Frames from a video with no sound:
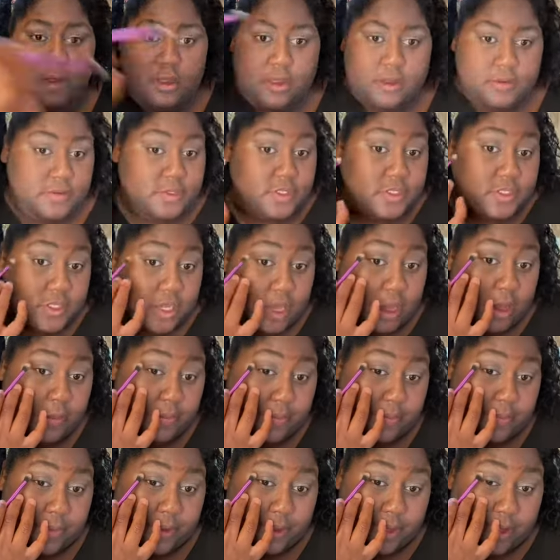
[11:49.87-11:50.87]
I just
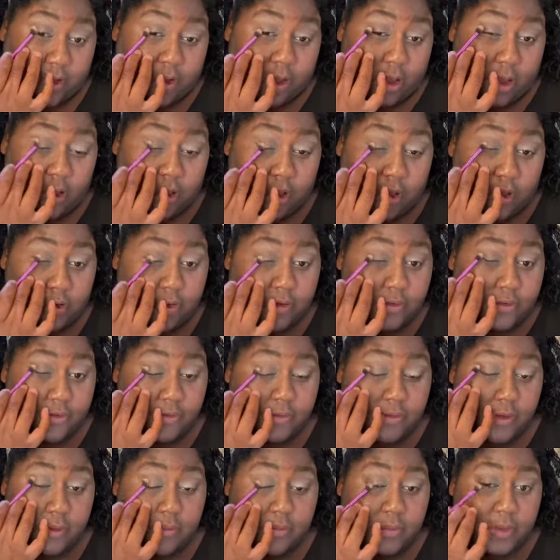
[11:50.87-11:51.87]
got big
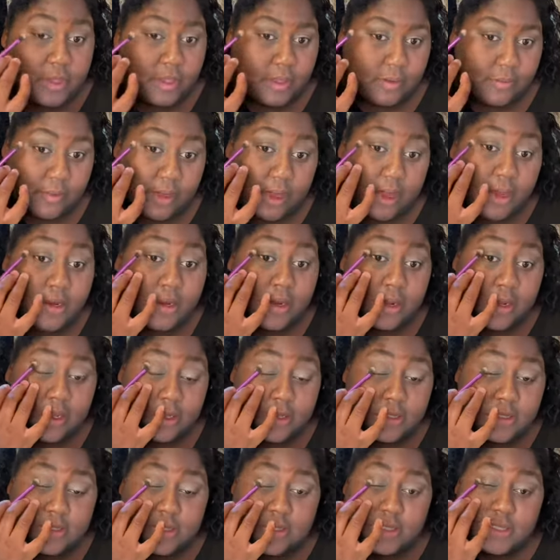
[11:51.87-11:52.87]
fumbling man hands.